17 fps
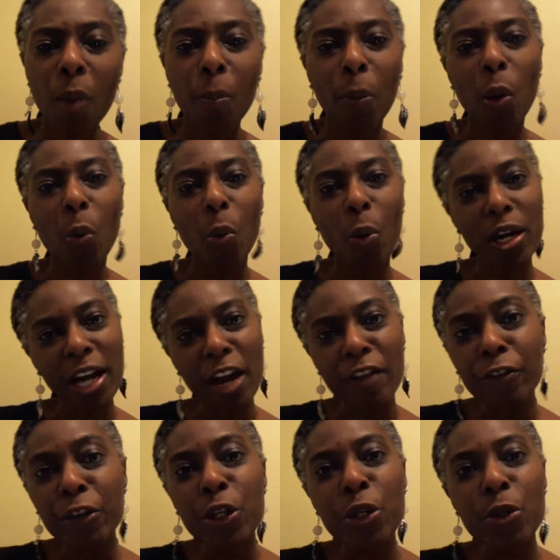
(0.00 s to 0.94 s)
But
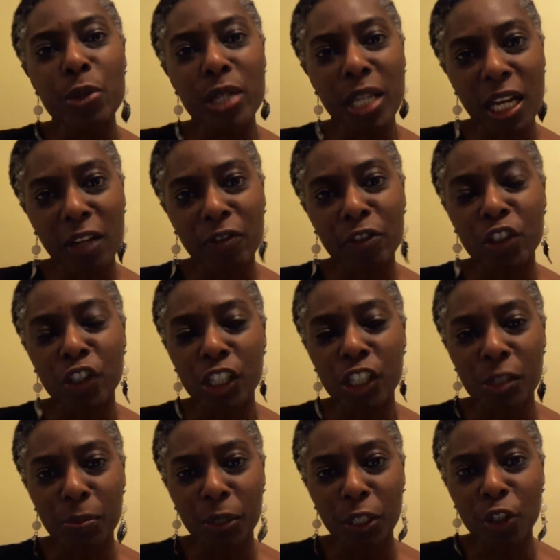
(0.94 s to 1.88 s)
whatever you give,
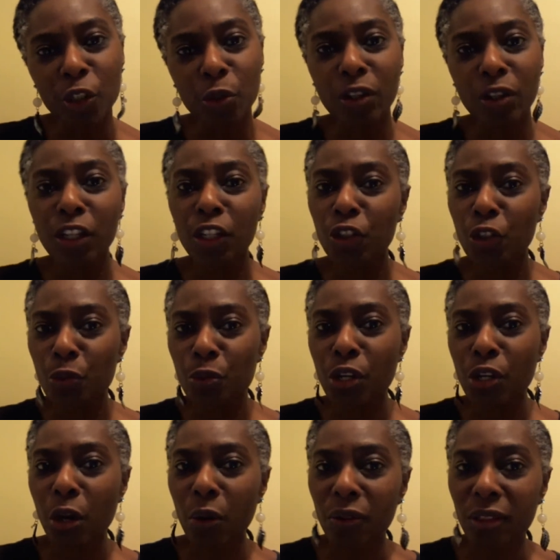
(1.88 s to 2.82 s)
just be sure that you
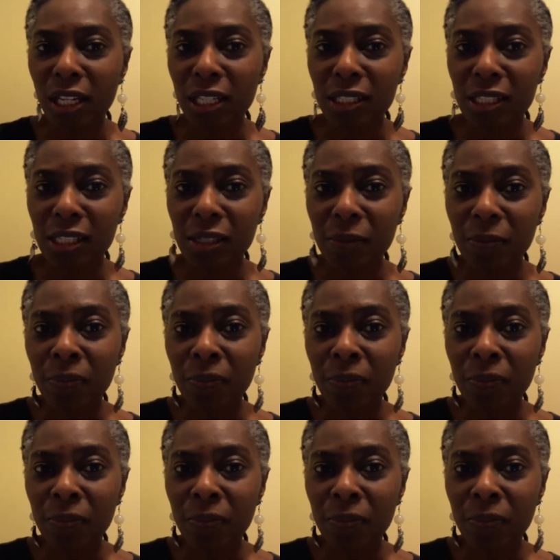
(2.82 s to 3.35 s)
know this.